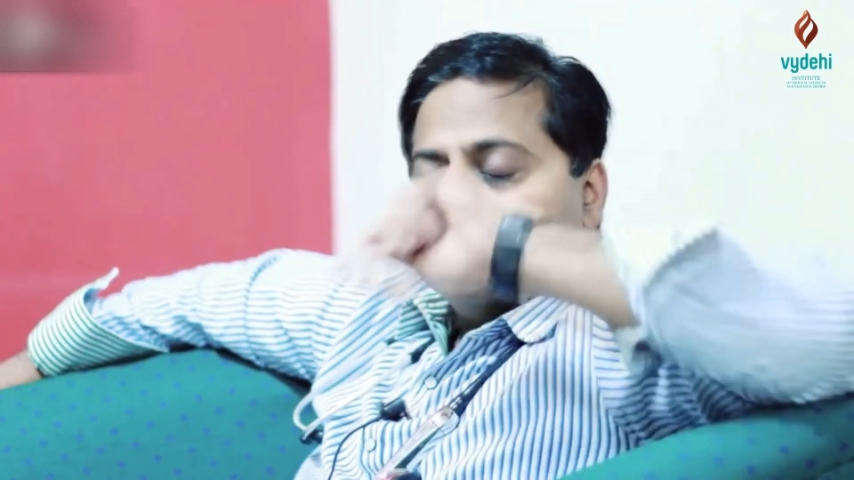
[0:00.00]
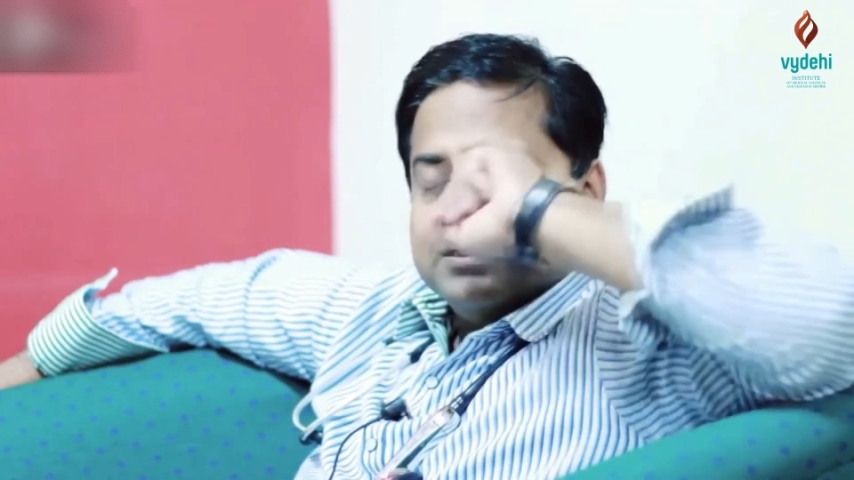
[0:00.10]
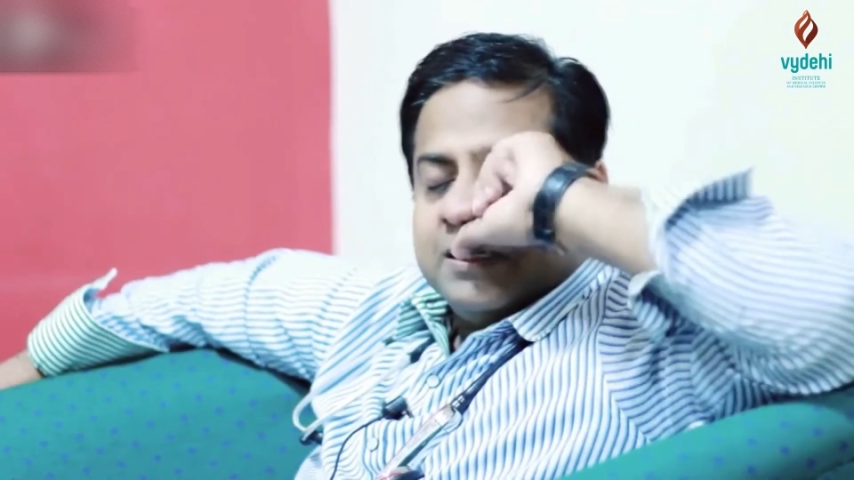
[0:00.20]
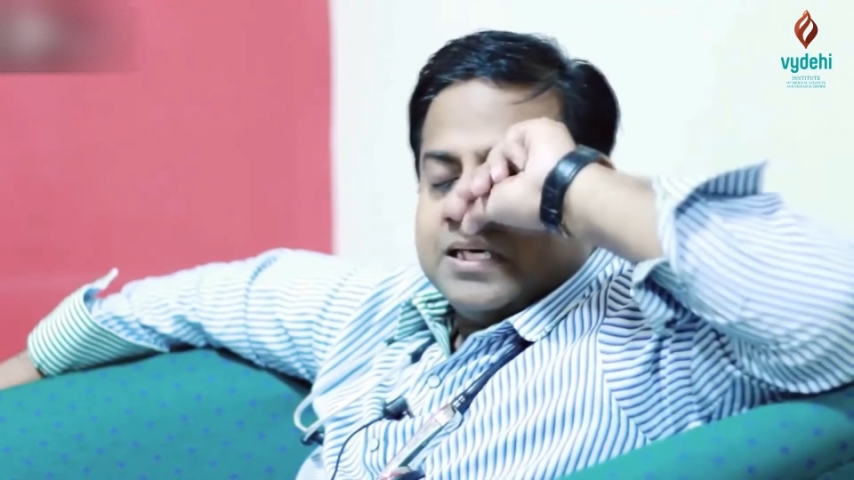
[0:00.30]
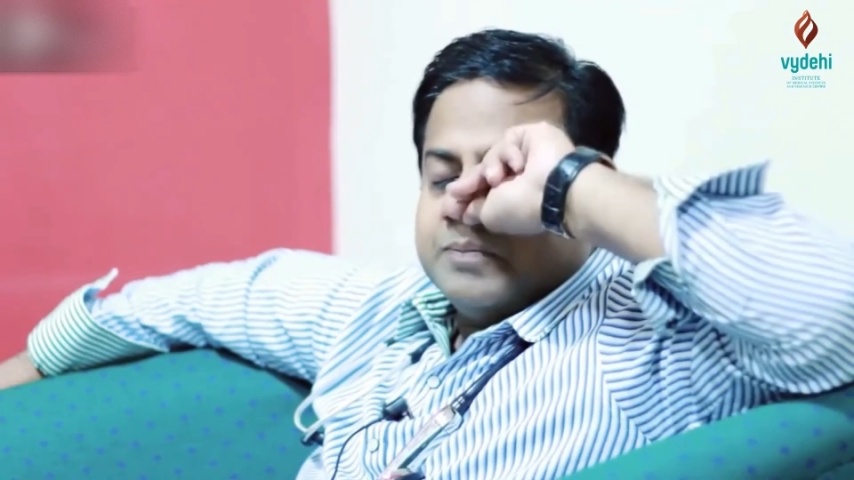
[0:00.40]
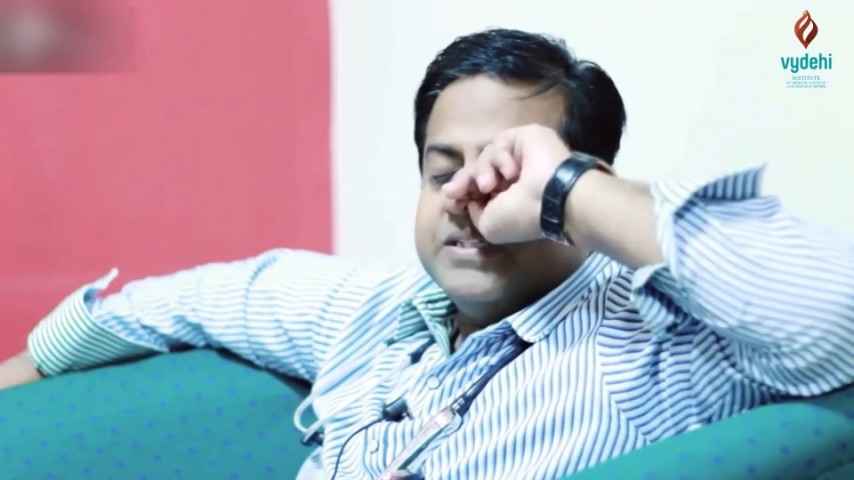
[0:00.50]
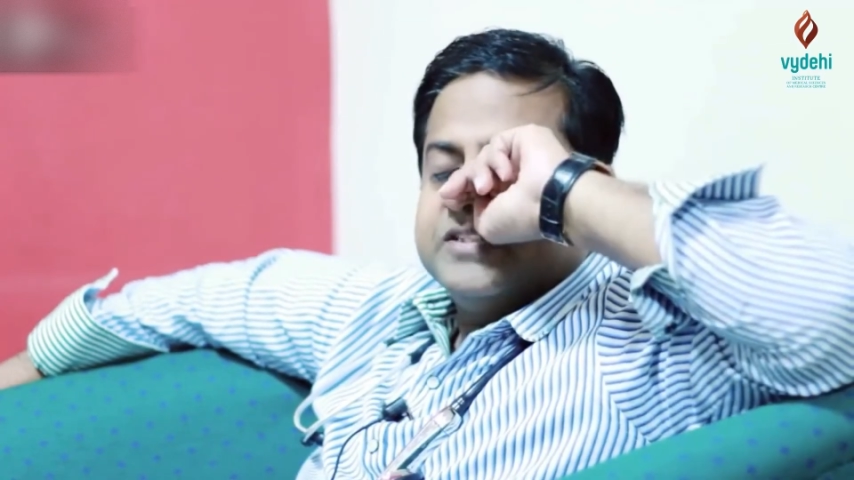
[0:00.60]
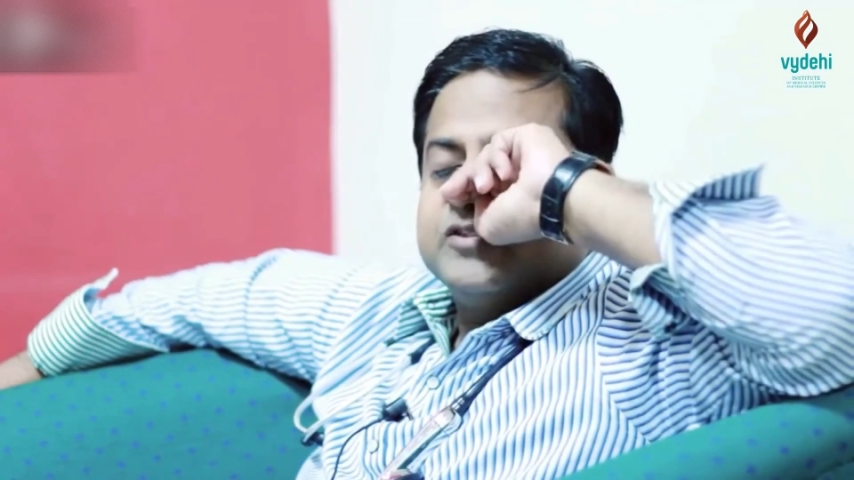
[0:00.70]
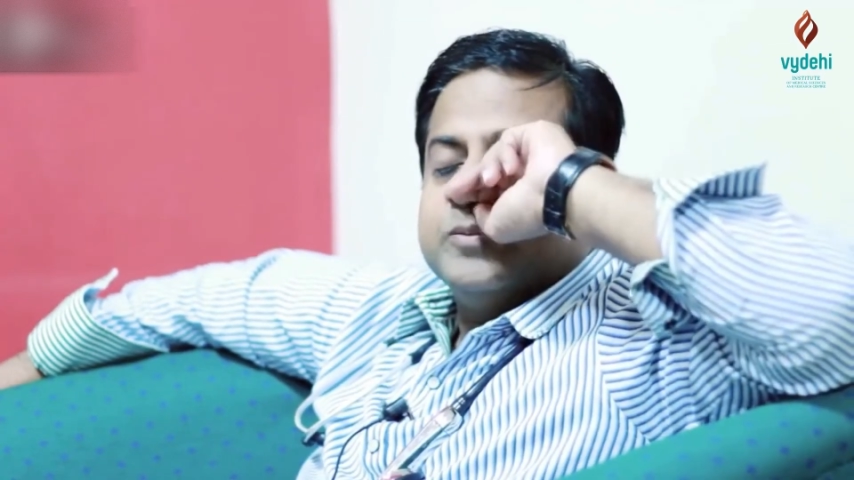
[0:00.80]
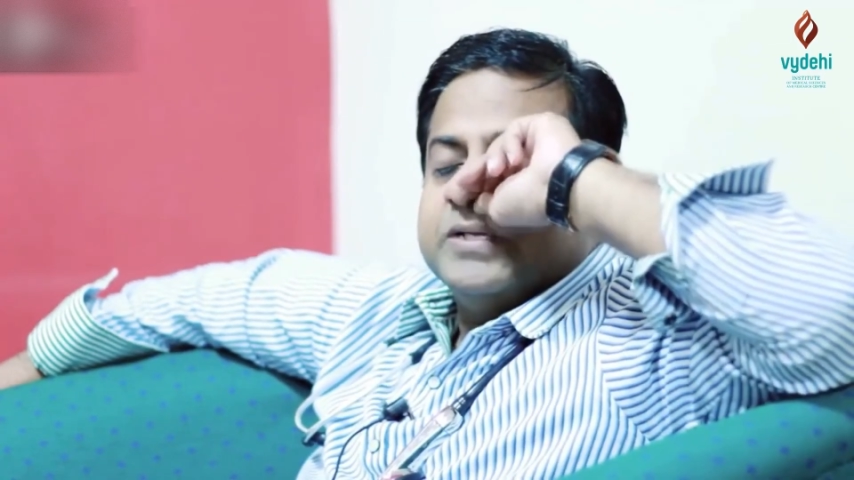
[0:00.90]
the heartbeat
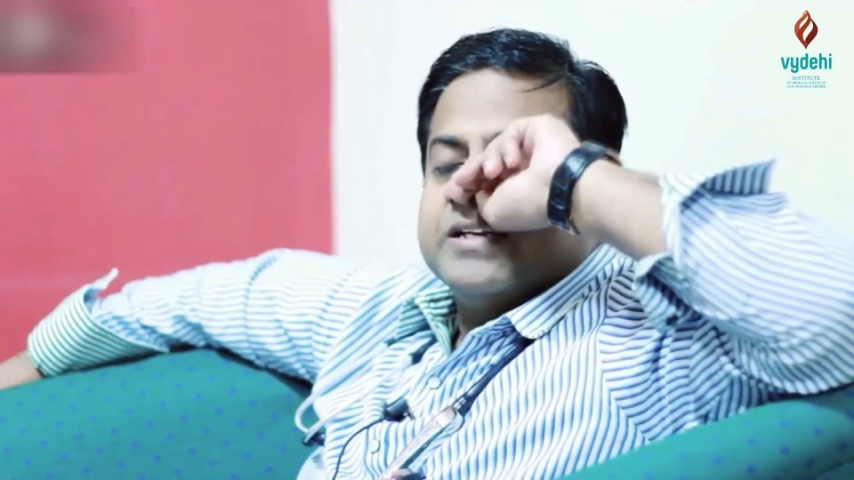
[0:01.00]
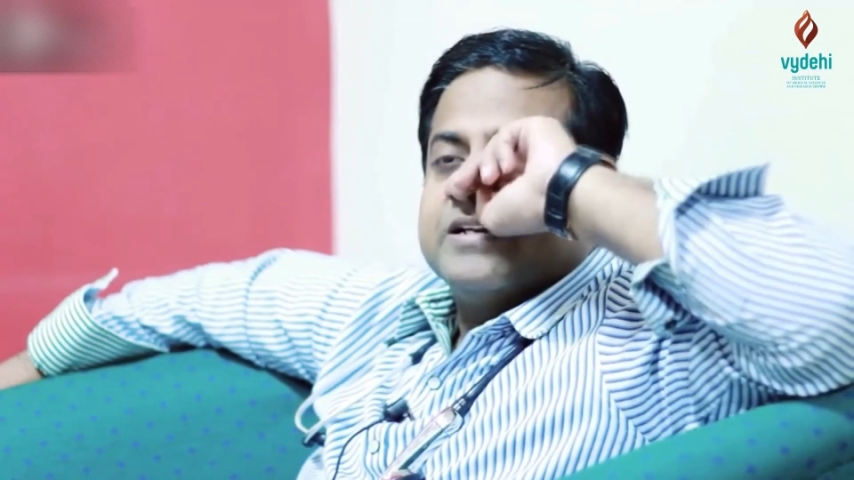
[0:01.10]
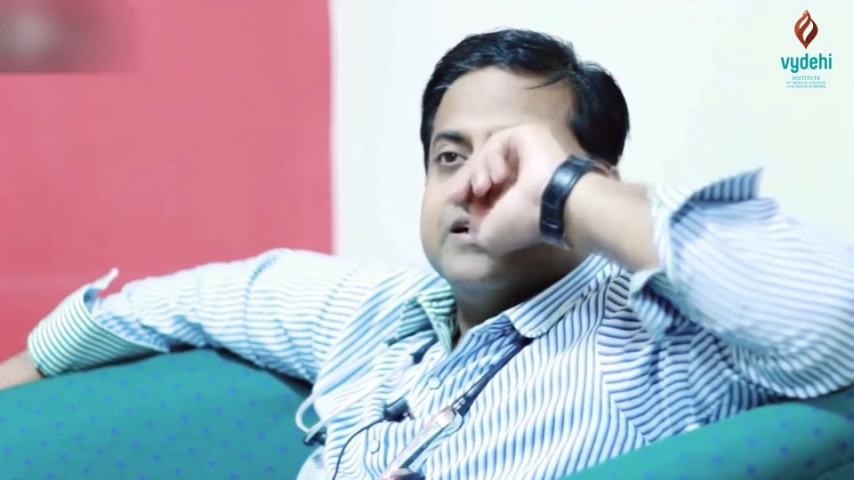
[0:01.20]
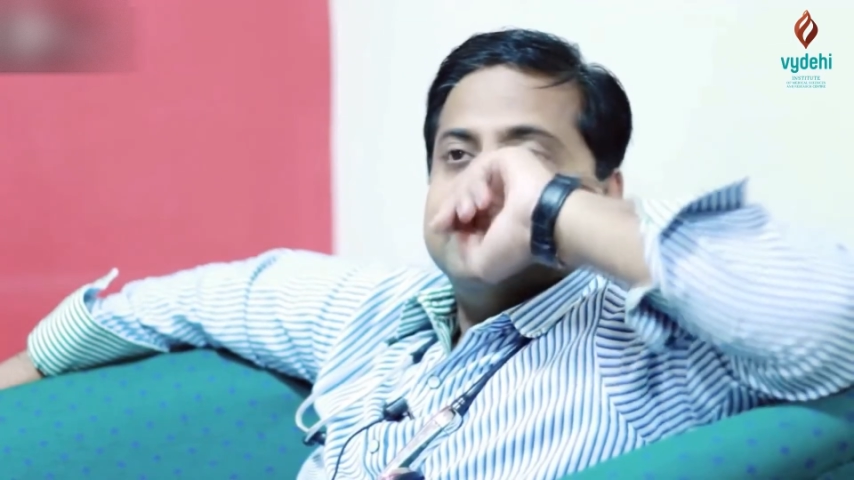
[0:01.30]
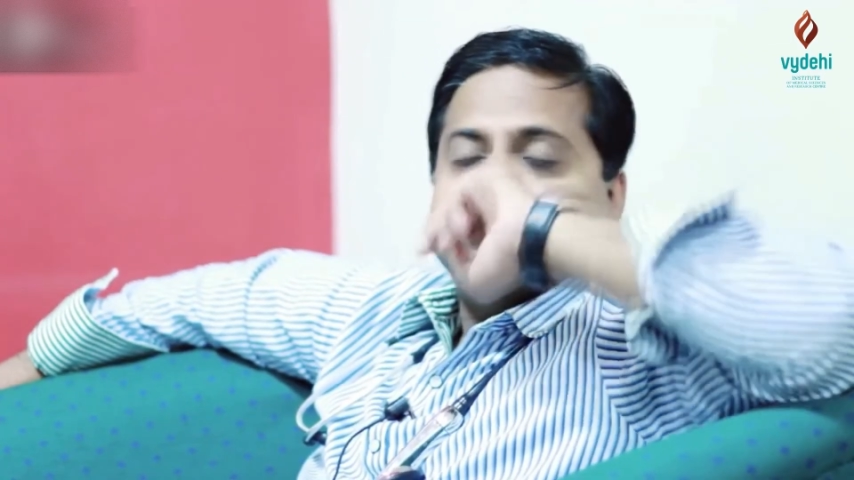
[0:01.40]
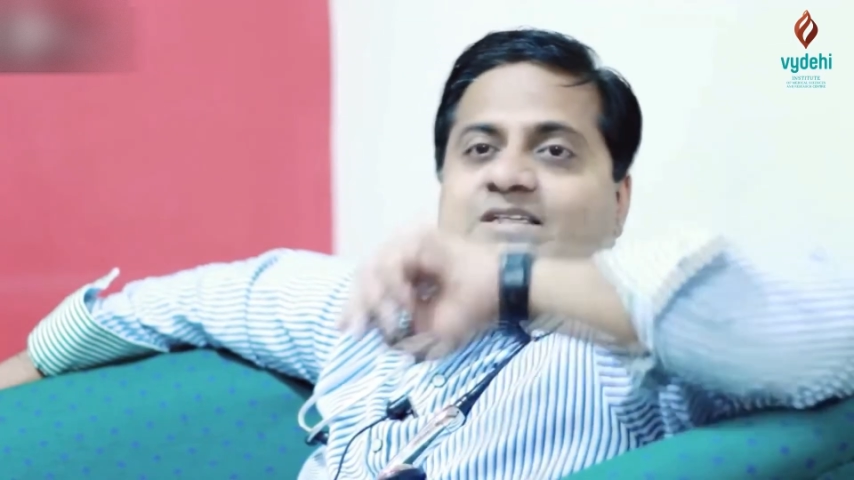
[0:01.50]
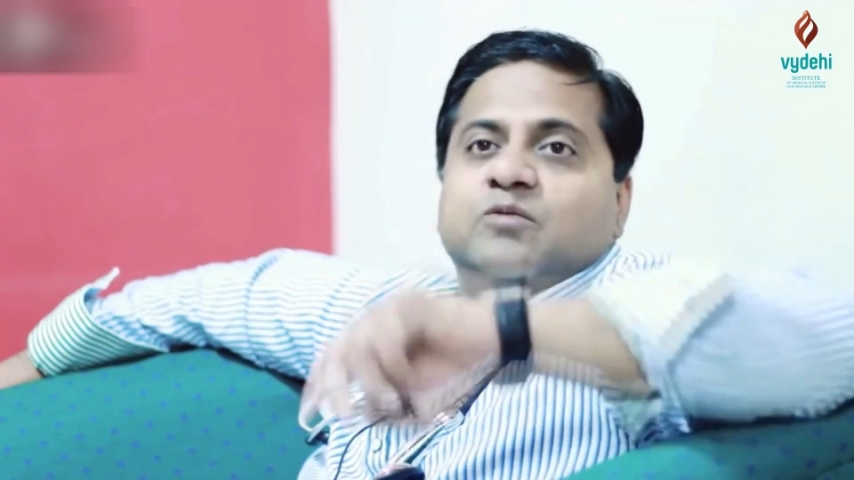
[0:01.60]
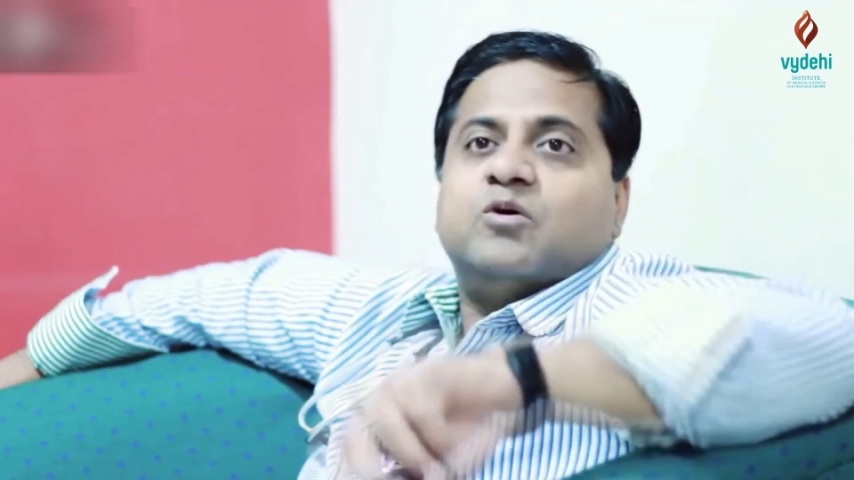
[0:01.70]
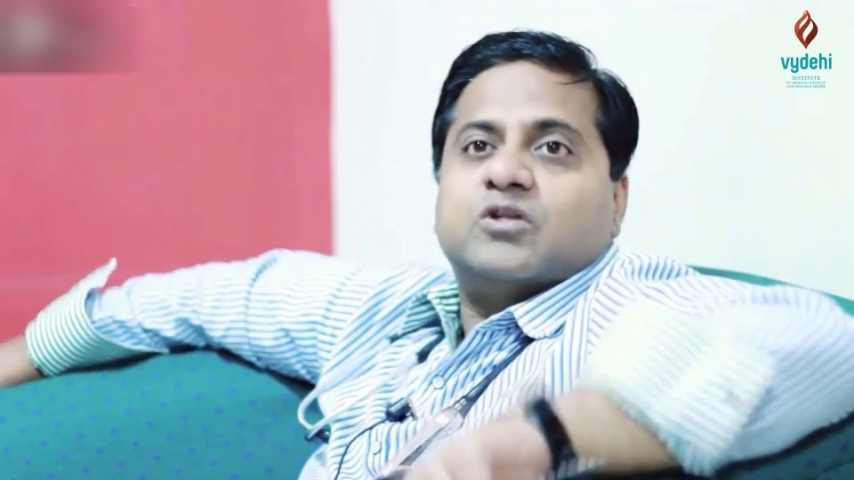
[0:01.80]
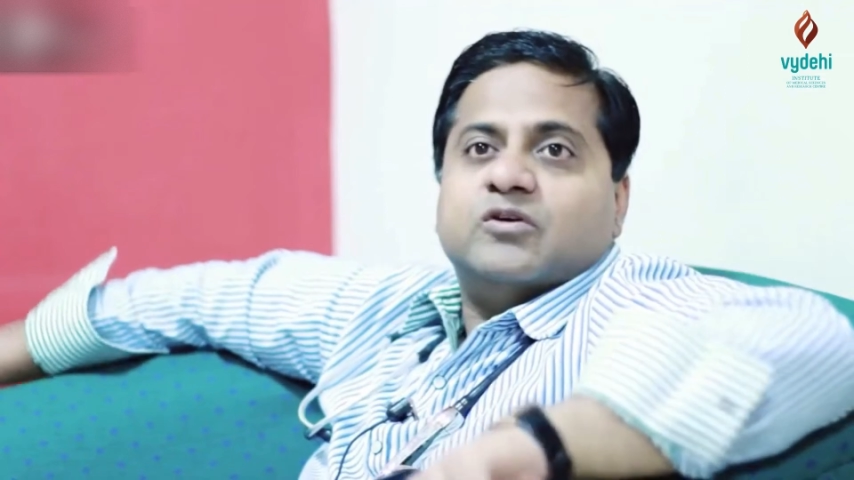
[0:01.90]
should be a little less than
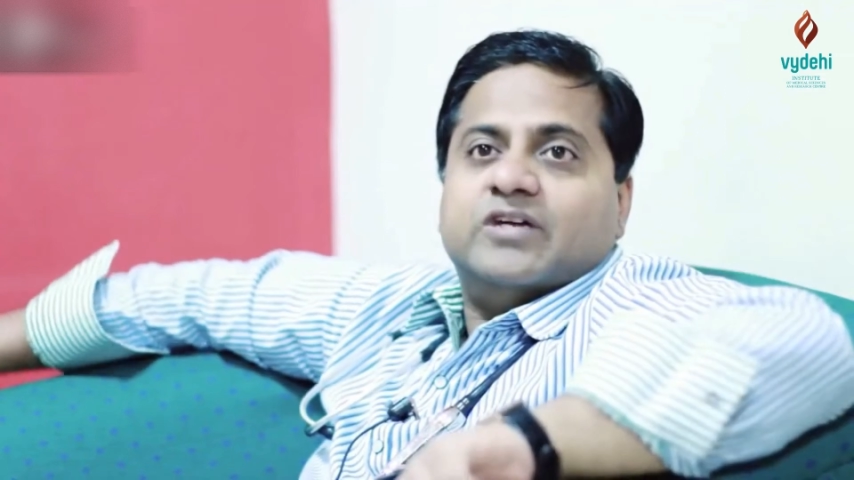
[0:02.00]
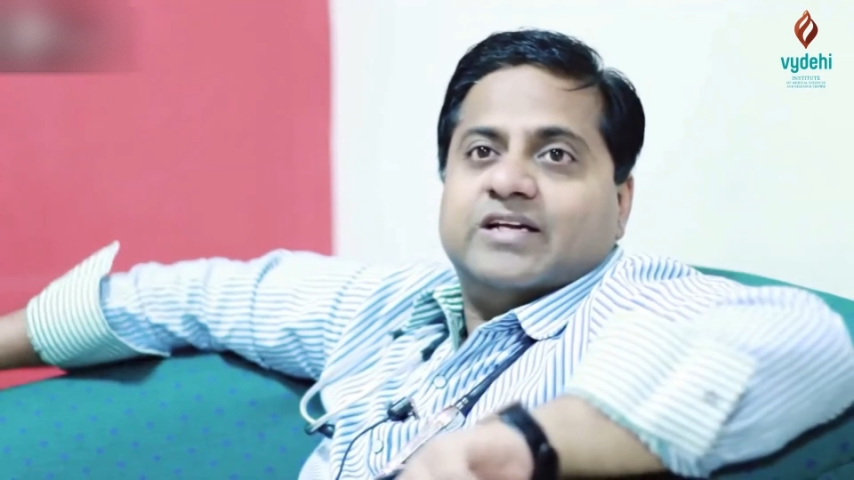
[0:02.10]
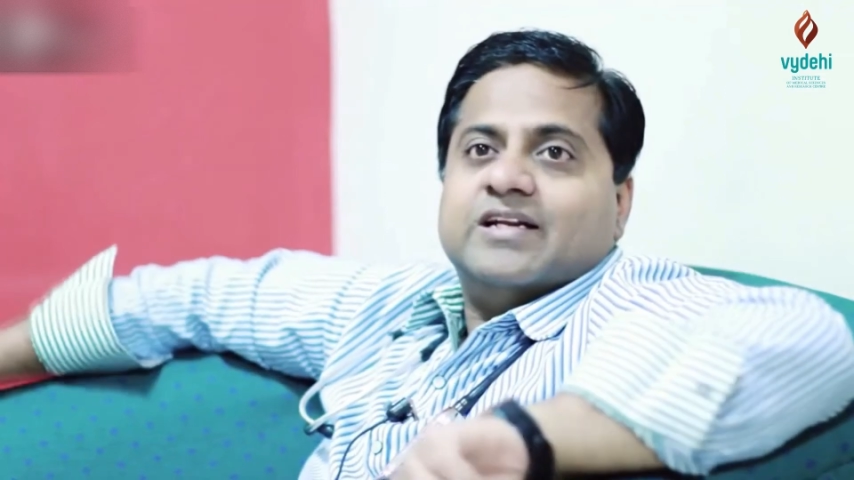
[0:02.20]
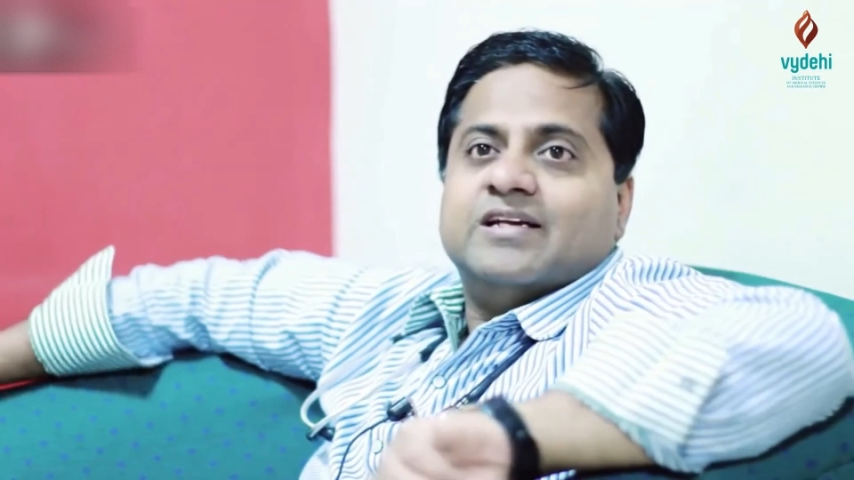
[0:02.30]
what you are.